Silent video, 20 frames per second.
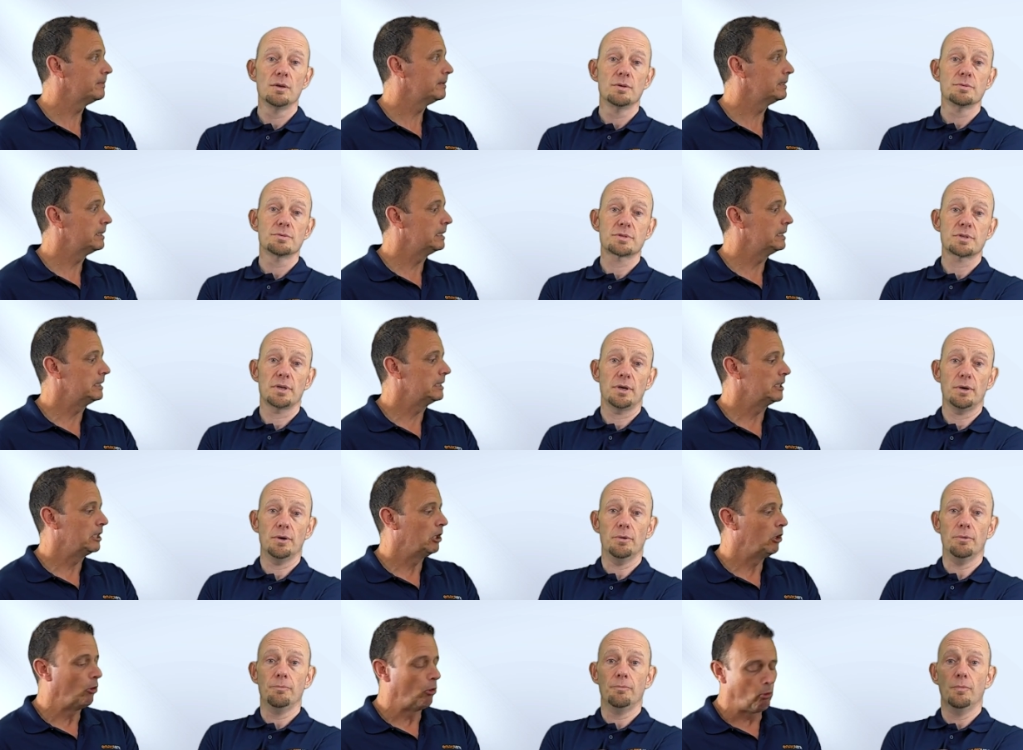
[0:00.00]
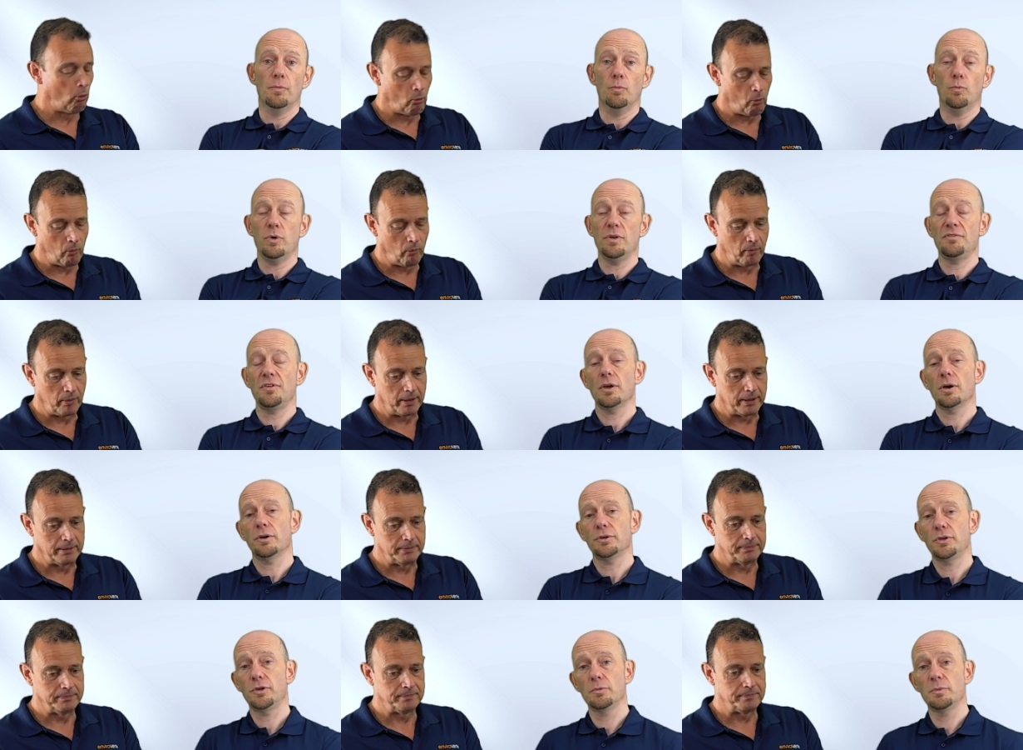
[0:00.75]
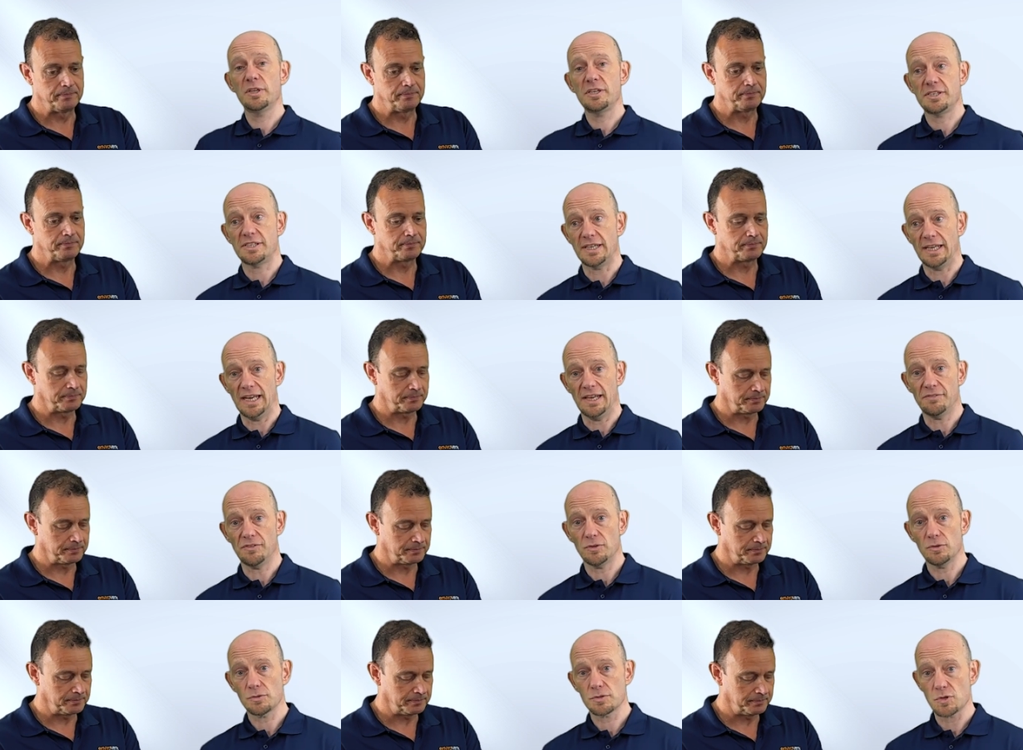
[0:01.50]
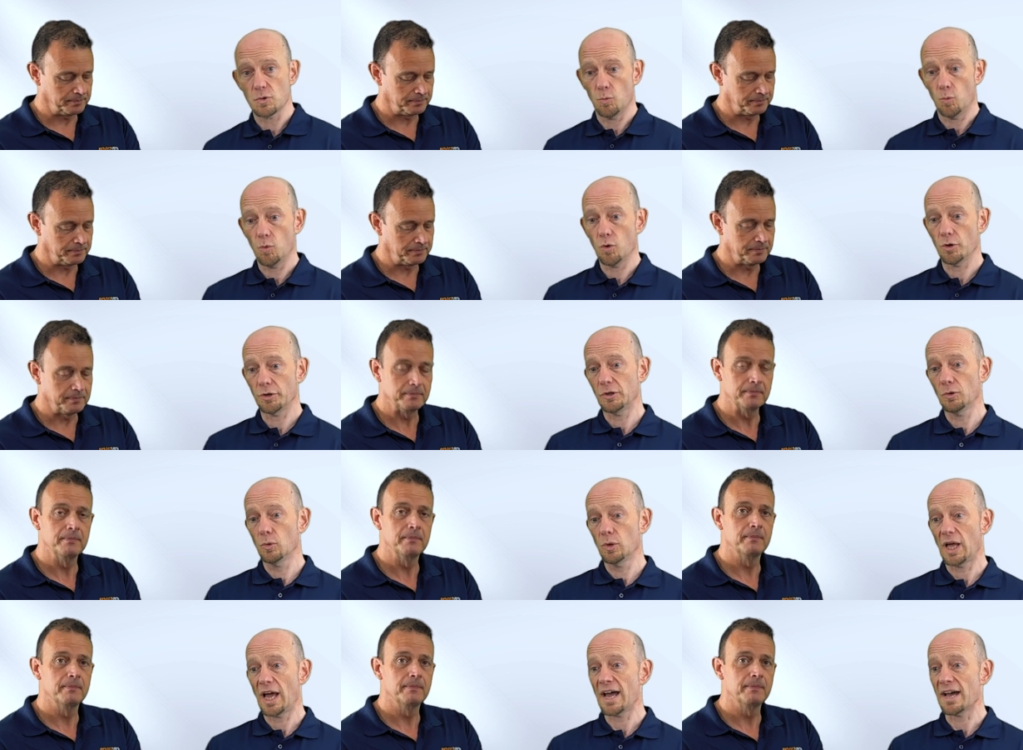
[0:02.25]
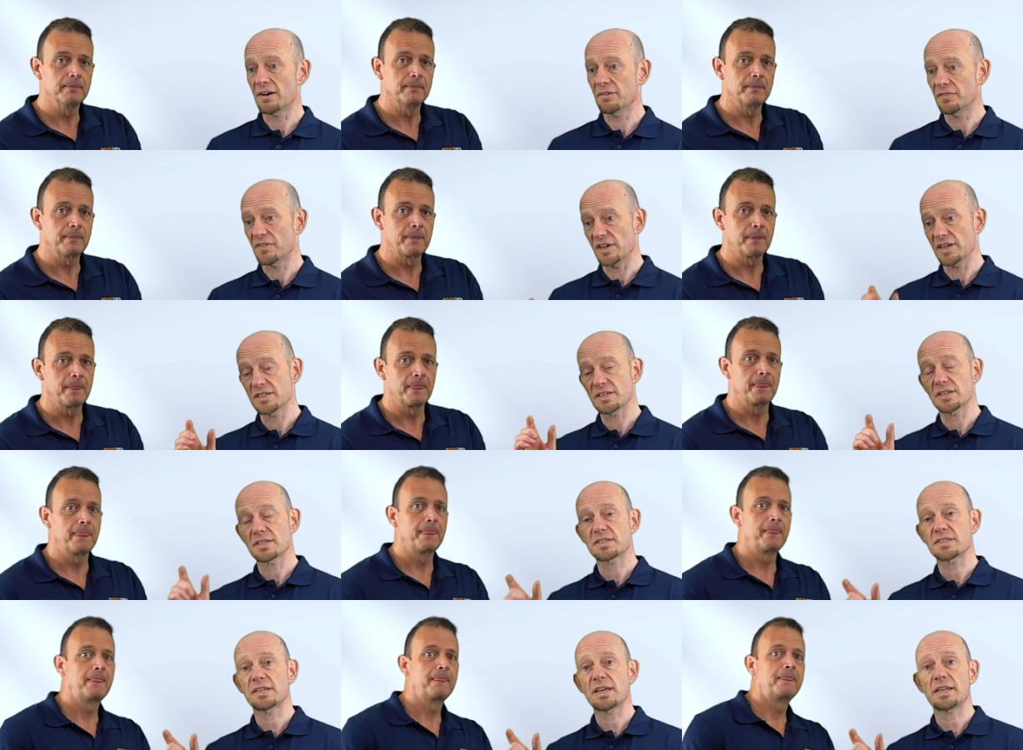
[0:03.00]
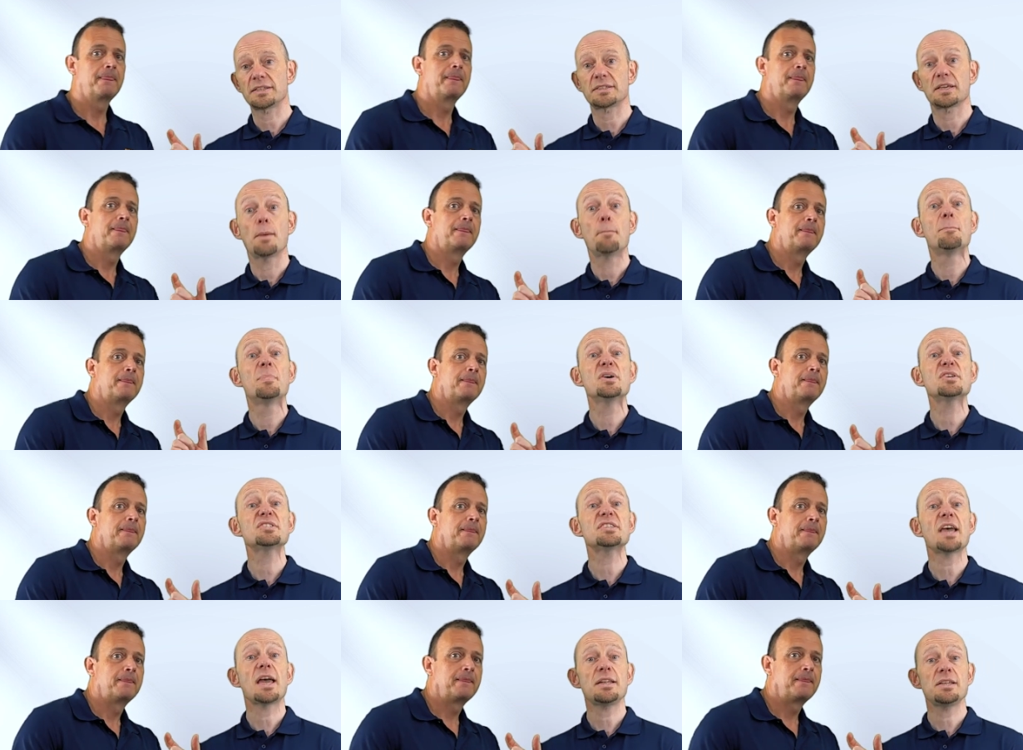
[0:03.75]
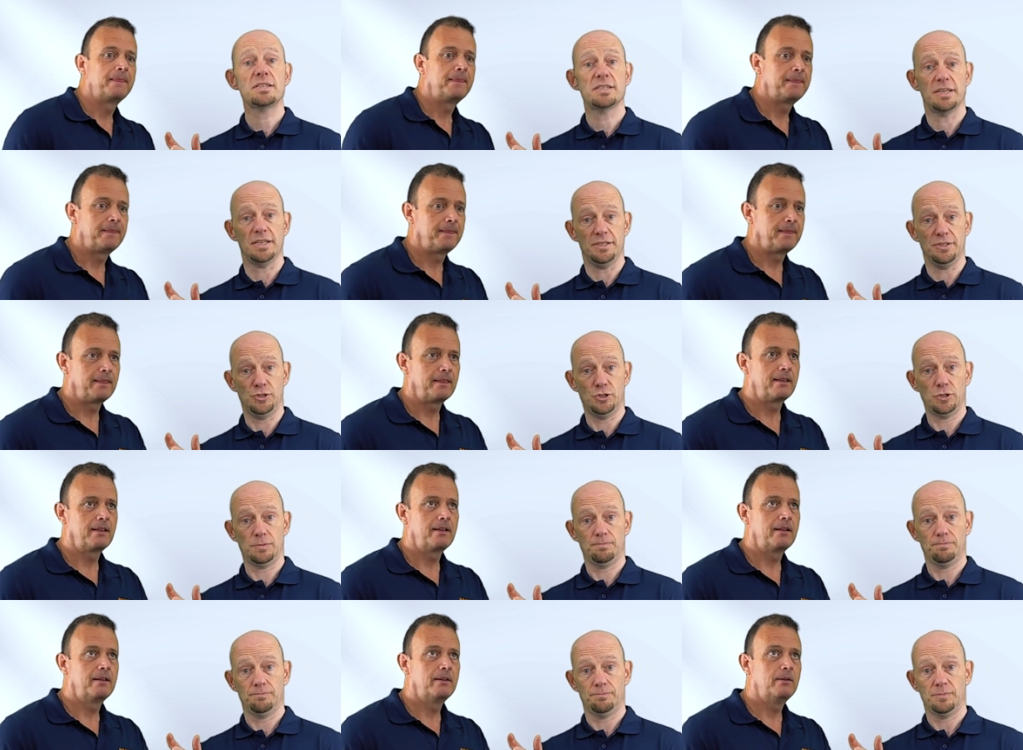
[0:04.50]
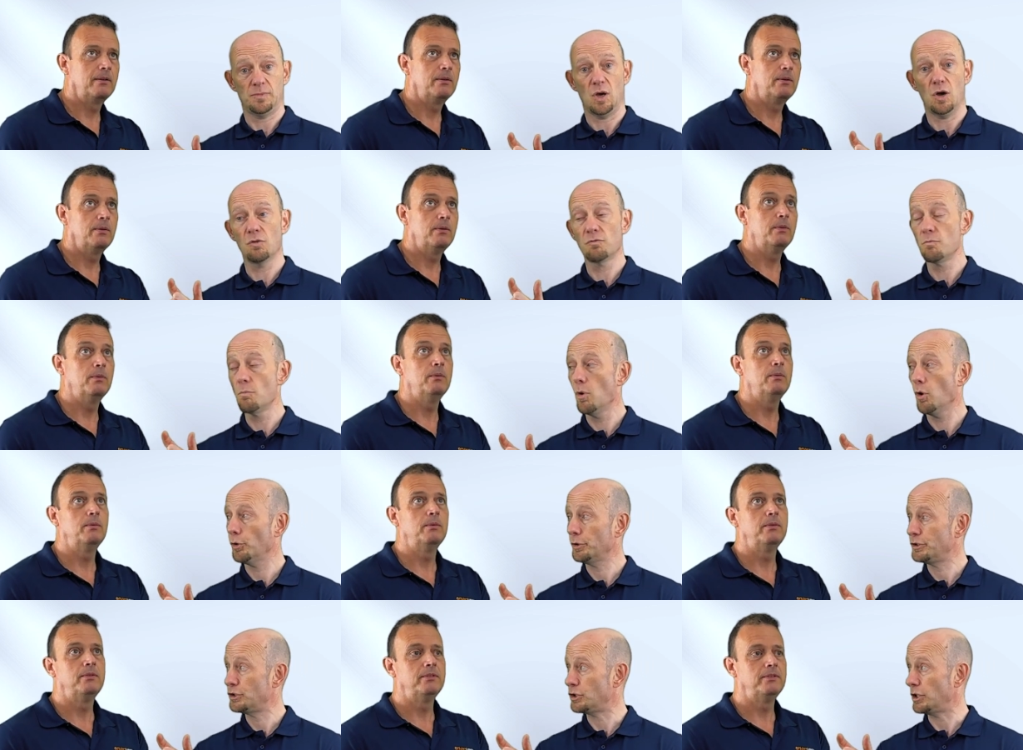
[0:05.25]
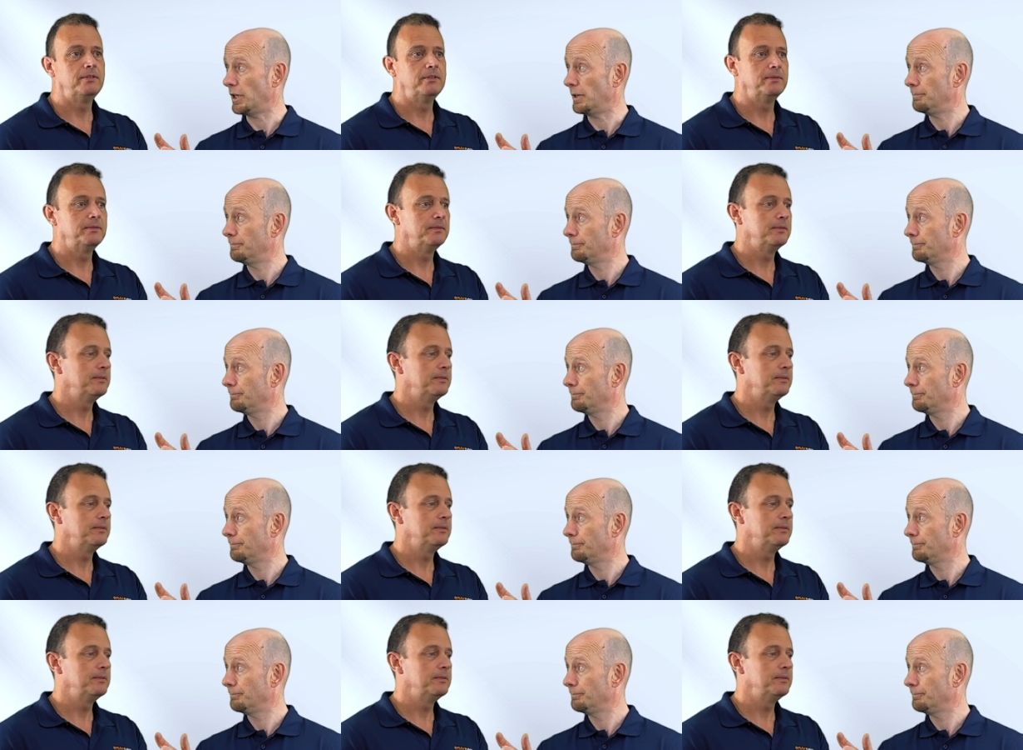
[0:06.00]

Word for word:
Speaker 1: So with your humidity levels, what you'll have is a set percentage of moisture.